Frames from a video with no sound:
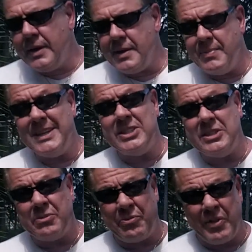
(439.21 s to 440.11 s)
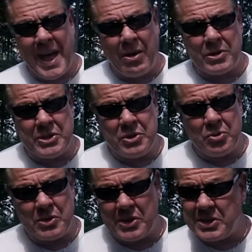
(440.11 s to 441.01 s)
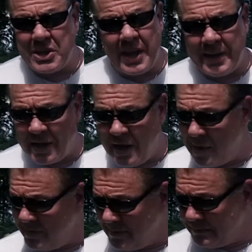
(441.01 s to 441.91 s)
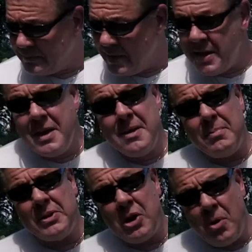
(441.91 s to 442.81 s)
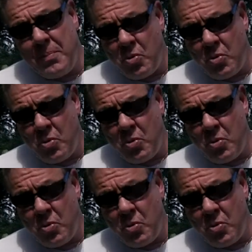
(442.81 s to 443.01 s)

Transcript: You may see some flowers indoors. That's not uncommon. But don't be